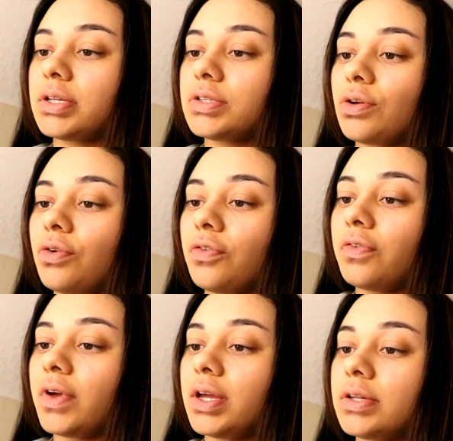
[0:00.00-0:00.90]
it's
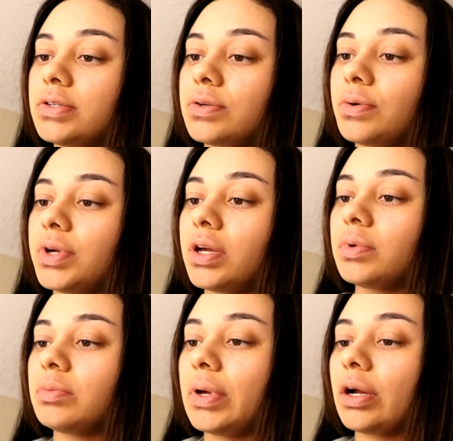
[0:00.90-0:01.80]
sulfate, sodium,
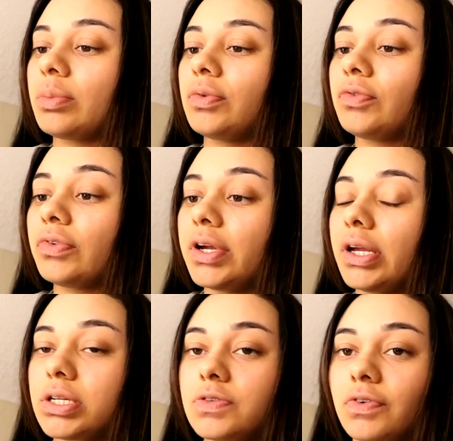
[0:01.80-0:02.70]
and paraben free,
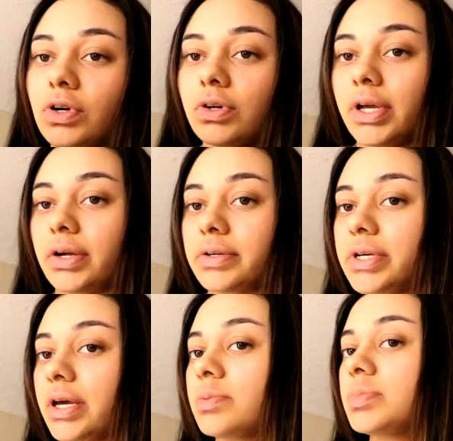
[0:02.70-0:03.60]
and it's for all hair
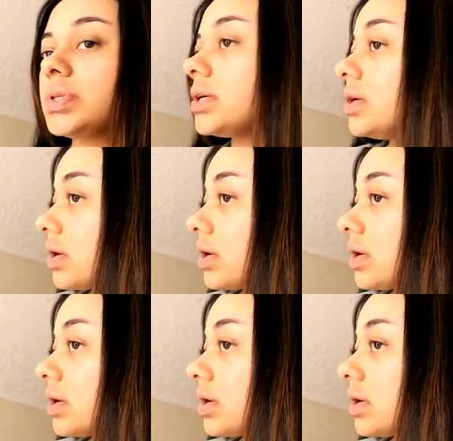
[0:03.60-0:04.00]
types.